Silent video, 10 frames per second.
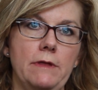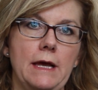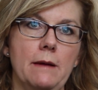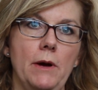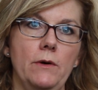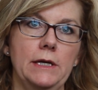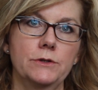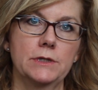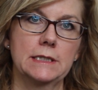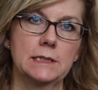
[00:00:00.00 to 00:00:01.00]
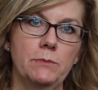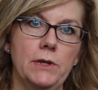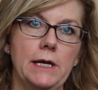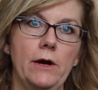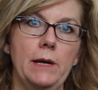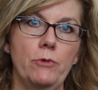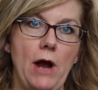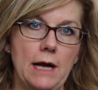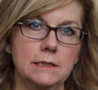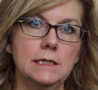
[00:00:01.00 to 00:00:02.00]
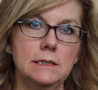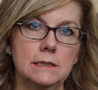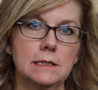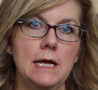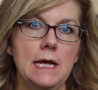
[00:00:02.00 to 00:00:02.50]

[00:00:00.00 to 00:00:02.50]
think about interdisciplinary practice